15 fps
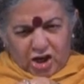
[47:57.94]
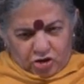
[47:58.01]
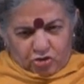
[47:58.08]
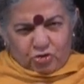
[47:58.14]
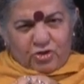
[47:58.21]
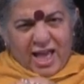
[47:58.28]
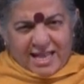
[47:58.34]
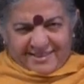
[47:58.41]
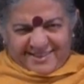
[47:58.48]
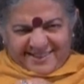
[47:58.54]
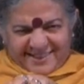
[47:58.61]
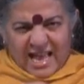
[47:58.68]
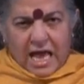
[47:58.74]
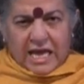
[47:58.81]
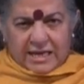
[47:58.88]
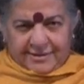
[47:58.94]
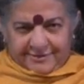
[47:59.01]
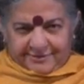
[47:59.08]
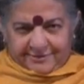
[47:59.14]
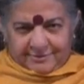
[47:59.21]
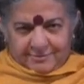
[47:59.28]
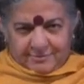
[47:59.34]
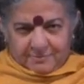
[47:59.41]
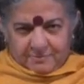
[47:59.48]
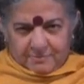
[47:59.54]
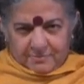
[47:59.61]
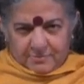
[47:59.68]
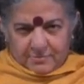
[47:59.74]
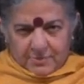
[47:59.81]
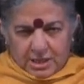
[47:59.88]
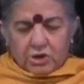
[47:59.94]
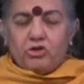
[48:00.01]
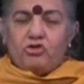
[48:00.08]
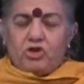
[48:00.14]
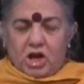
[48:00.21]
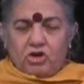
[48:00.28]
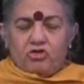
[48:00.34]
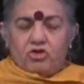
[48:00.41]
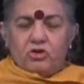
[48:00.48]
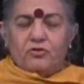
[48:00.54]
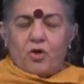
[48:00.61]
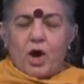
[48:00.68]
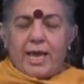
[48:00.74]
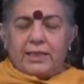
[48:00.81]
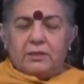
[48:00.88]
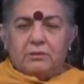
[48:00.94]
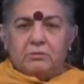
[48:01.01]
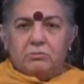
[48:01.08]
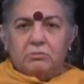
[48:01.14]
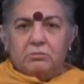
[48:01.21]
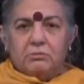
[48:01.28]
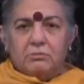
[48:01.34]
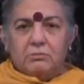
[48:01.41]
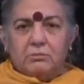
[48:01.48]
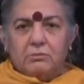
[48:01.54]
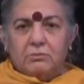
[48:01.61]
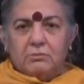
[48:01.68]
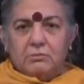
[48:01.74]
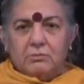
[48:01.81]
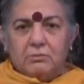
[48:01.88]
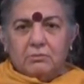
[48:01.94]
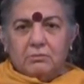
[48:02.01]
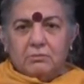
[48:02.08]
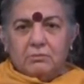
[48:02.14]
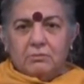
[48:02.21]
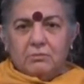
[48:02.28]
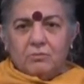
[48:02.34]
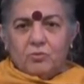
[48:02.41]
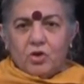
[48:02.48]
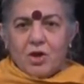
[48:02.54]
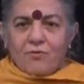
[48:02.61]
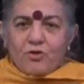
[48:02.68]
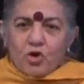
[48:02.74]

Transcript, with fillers: into that size, it is dangerous for health. If